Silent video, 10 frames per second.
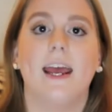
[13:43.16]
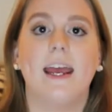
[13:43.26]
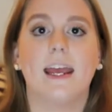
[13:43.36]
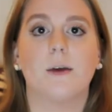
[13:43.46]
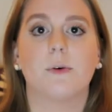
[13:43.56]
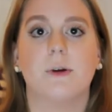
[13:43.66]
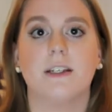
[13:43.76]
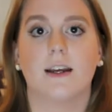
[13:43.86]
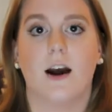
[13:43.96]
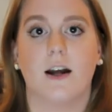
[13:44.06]
I am going
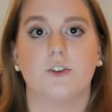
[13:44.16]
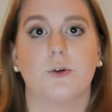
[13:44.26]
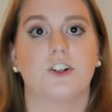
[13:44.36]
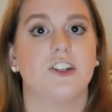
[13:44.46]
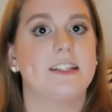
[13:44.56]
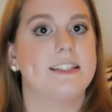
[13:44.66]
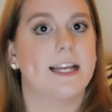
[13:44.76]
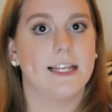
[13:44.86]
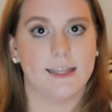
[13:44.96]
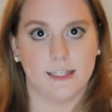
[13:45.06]
to contour just
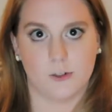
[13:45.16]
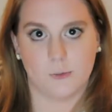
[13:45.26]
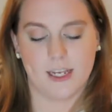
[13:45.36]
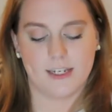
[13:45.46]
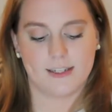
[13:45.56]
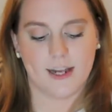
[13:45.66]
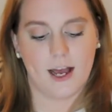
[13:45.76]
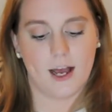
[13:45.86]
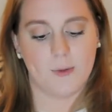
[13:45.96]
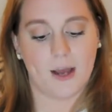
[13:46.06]
a little bit.
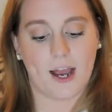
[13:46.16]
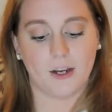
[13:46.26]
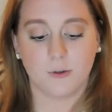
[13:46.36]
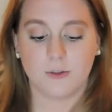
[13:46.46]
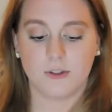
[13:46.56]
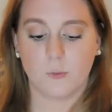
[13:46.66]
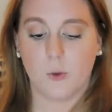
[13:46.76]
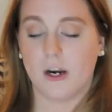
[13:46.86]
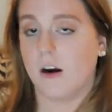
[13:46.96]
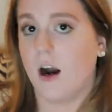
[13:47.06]
I don't
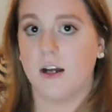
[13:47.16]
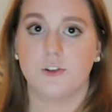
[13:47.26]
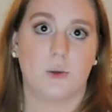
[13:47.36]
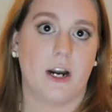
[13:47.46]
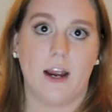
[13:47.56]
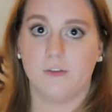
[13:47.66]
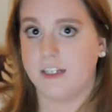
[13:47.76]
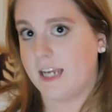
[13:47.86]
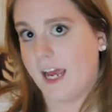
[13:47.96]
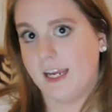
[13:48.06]
wear contour every
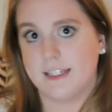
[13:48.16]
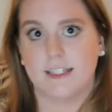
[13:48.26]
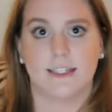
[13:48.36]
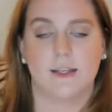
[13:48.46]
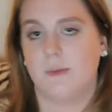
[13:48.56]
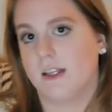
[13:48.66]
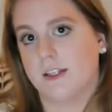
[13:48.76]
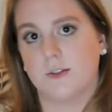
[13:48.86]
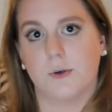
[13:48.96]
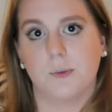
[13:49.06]
day. It's not something
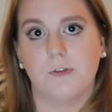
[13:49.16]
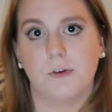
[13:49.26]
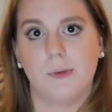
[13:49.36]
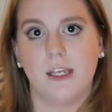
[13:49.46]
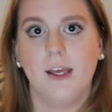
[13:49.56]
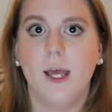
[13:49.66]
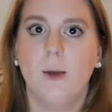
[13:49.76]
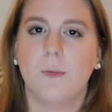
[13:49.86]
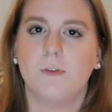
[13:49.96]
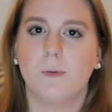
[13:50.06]
that's normal for me.
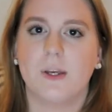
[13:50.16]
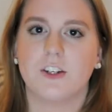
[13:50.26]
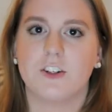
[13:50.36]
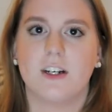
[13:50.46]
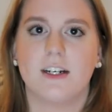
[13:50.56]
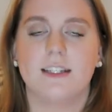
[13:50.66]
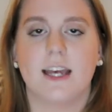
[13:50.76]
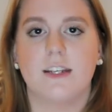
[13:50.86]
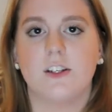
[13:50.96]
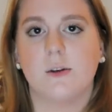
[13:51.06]
But for pictures,
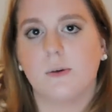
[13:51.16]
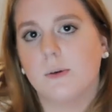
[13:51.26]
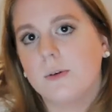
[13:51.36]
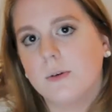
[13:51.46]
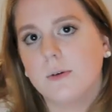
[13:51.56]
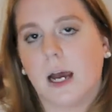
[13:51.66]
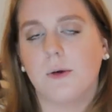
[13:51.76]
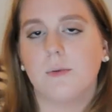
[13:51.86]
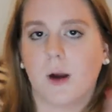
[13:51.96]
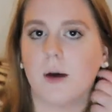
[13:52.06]
I
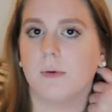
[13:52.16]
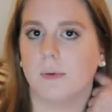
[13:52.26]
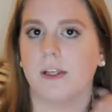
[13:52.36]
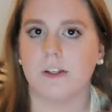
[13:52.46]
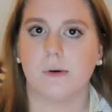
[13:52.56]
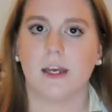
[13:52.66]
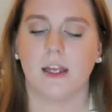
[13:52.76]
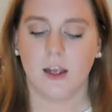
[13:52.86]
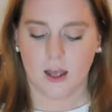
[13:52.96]
would probably do it.